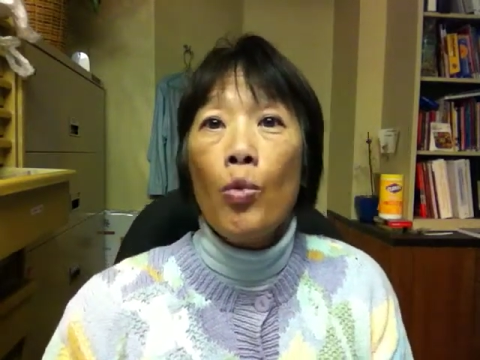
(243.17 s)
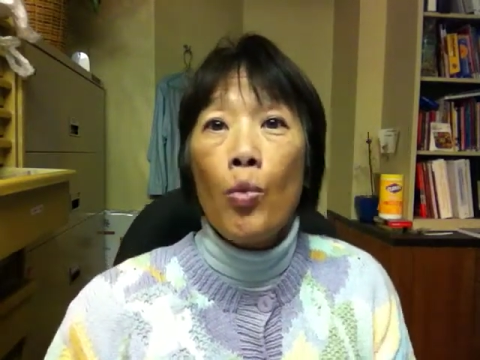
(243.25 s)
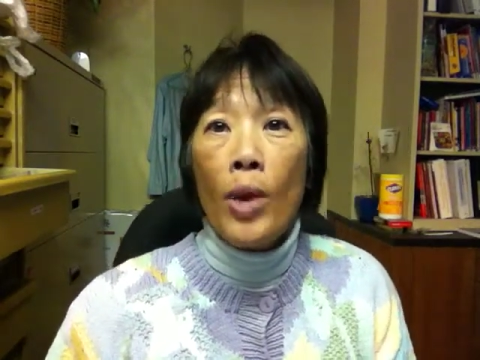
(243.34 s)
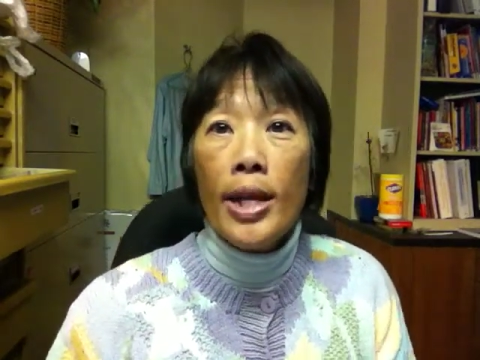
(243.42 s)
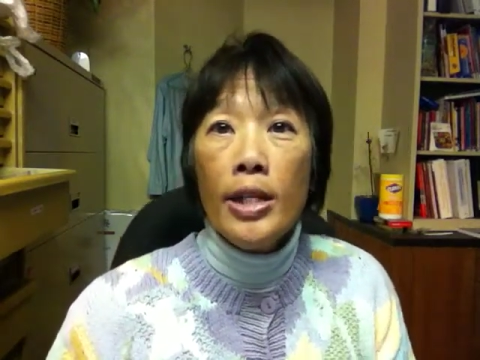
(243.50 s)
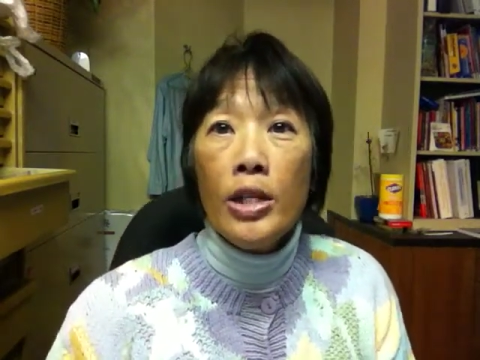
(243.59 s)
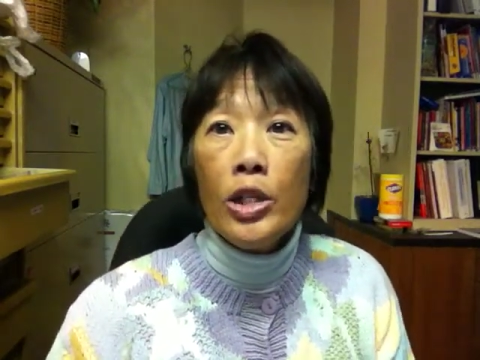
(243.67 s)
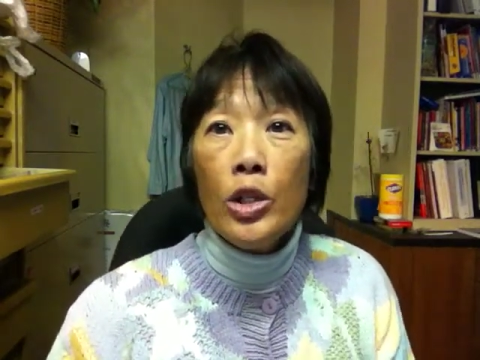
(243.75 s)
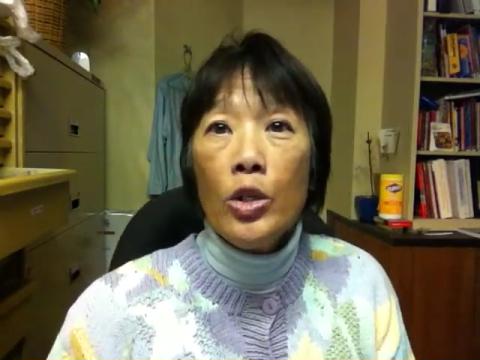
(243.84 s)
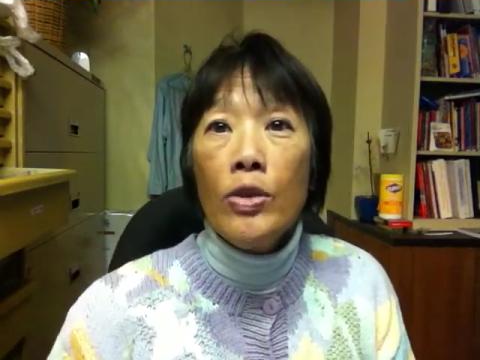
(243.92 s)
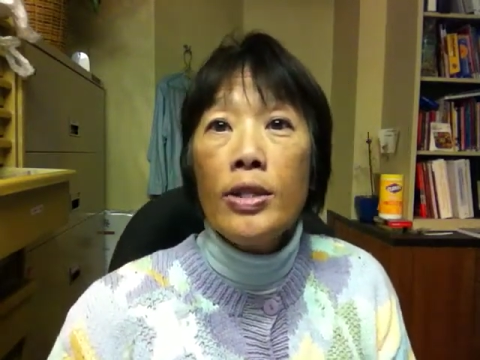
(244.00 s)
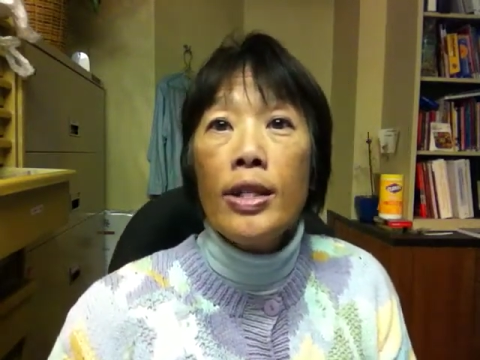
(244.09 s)
when to
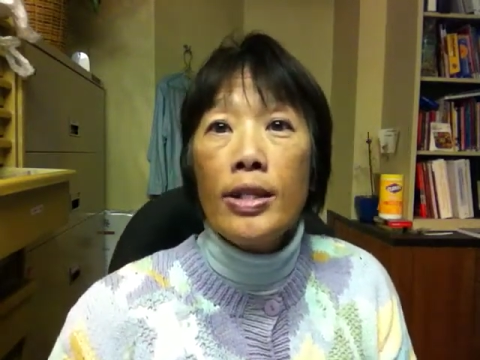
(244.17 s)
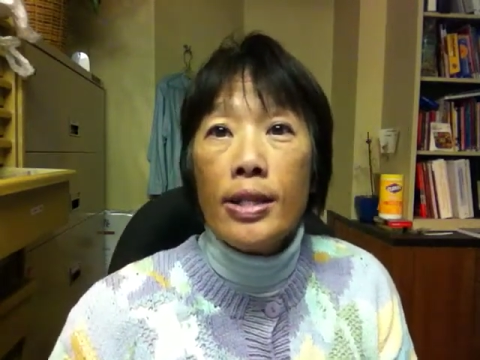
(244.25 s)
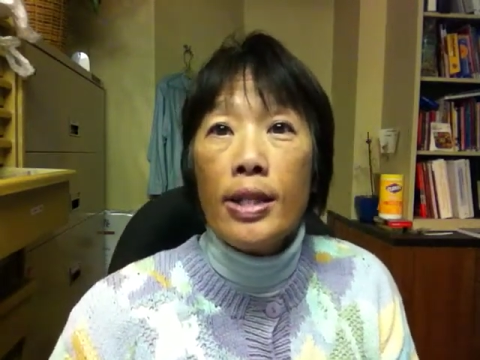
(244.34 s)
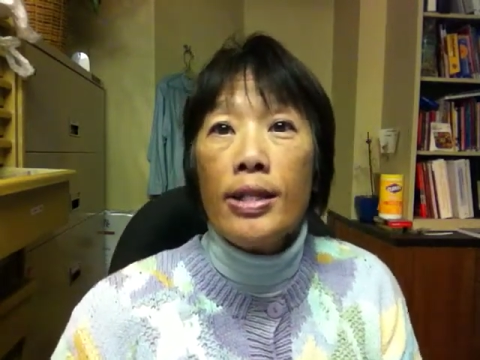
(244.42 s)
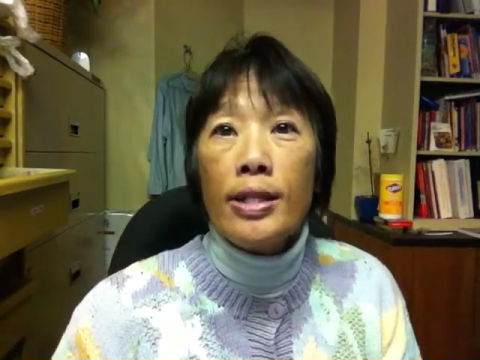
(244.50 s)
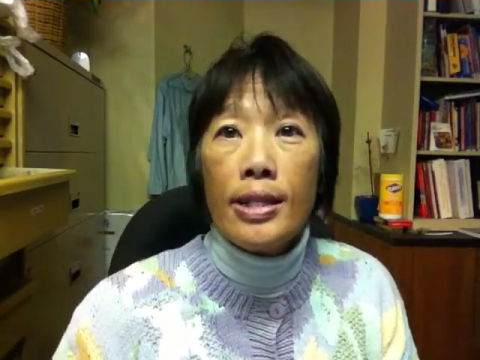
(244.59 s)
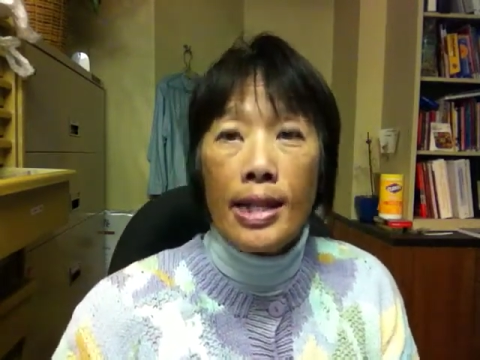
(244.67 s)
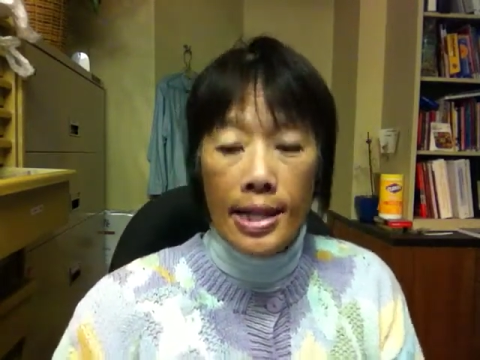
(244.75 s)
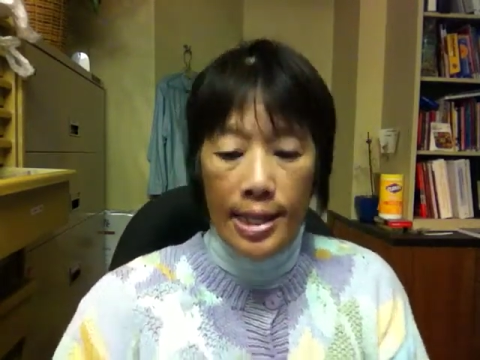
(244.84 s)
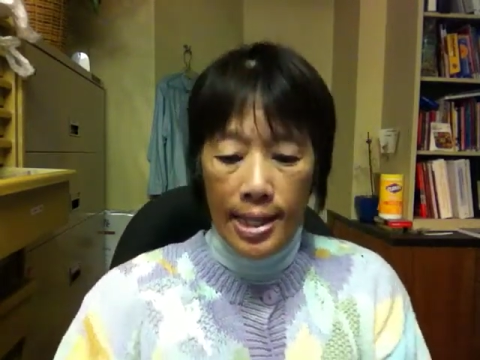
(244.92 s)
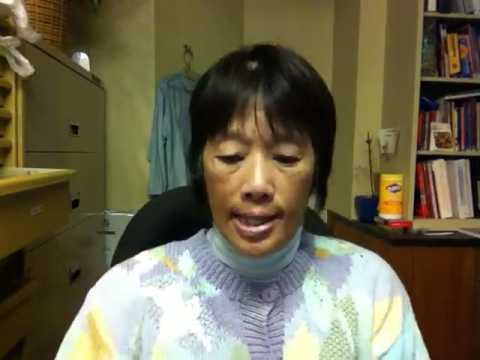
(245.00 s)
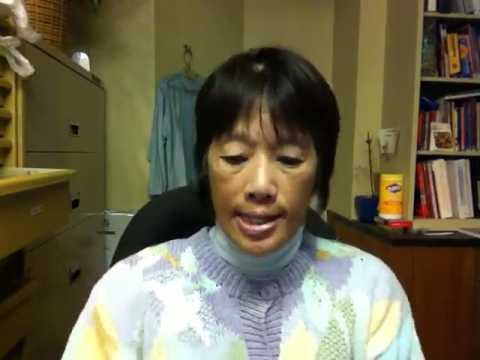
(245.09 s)
use this Z and
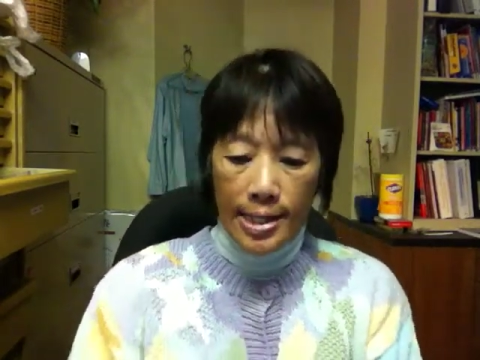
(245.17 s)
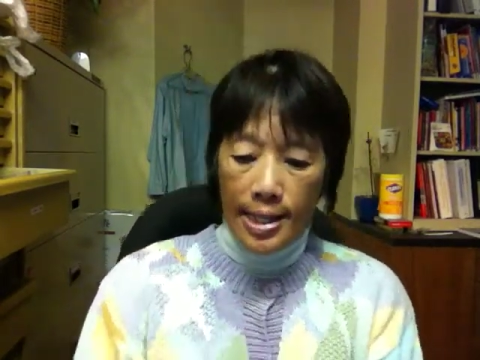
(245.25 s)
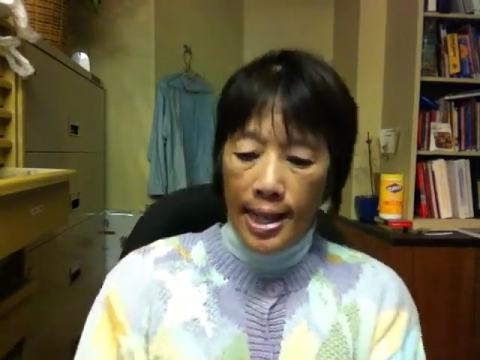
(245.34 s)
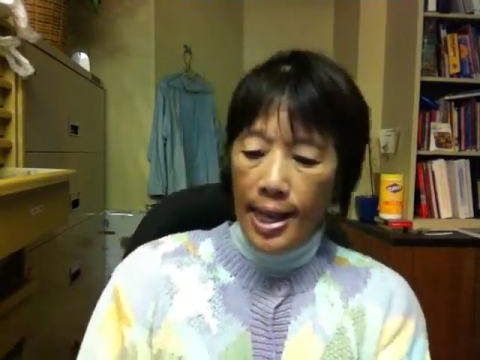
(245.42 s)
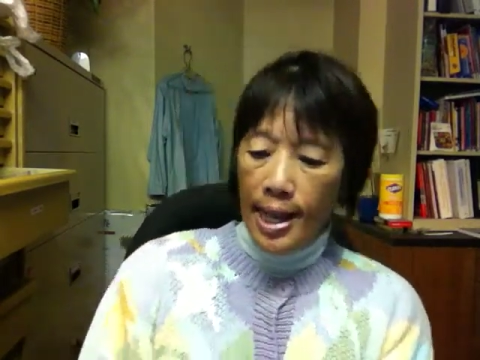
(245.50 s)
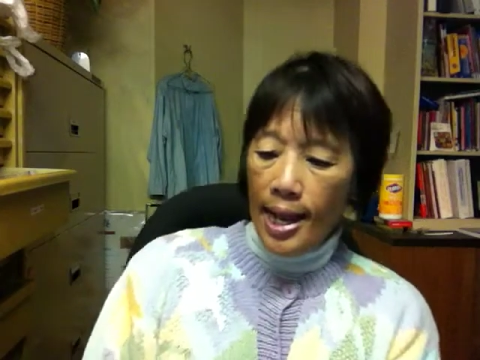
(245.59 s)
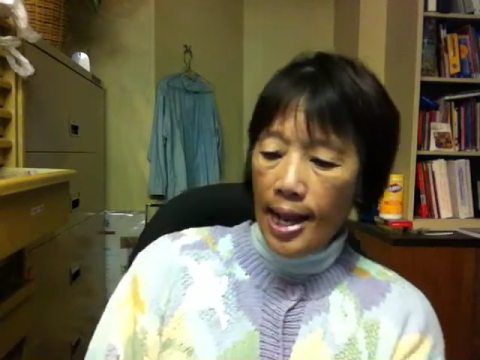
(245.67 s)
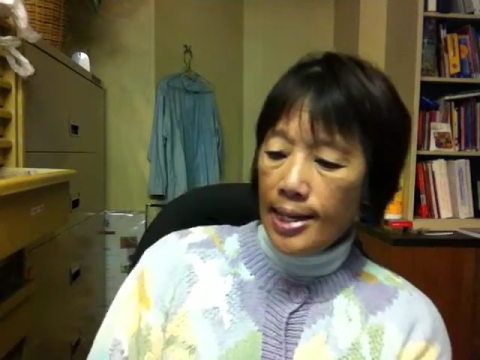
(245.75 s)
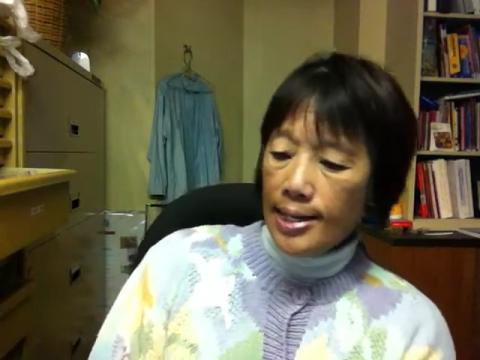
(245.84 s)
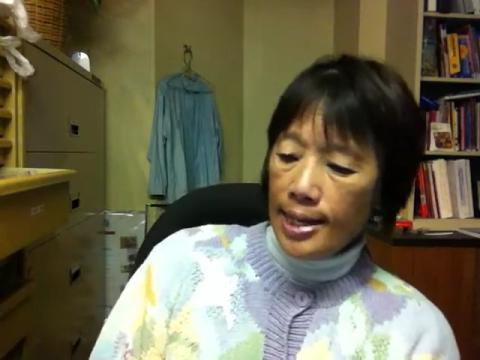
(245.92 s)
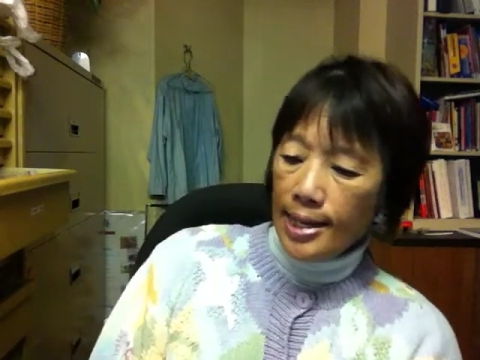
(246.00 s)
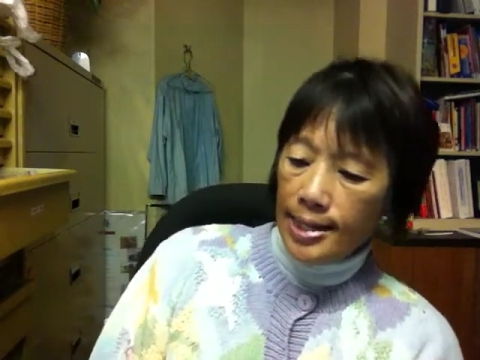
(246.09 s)
IS
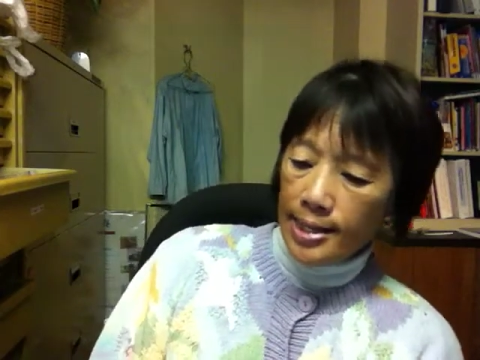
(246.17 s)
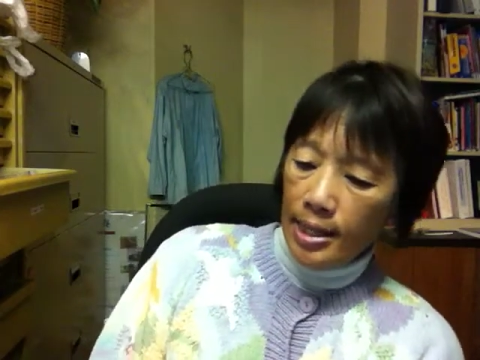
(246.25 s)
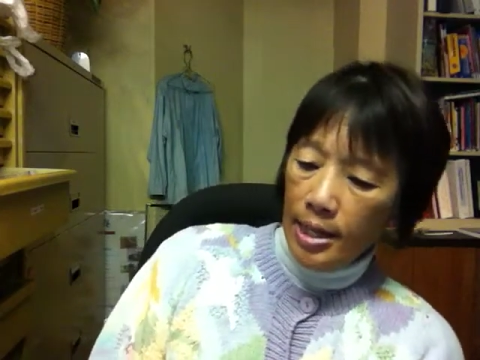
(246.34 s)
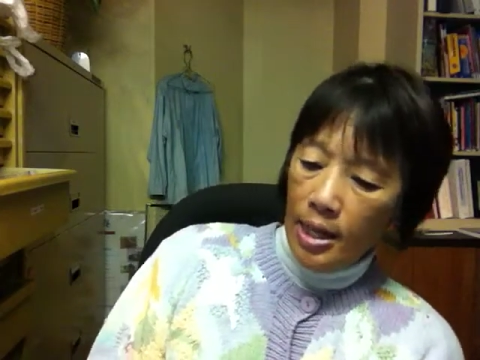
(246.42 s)
endings.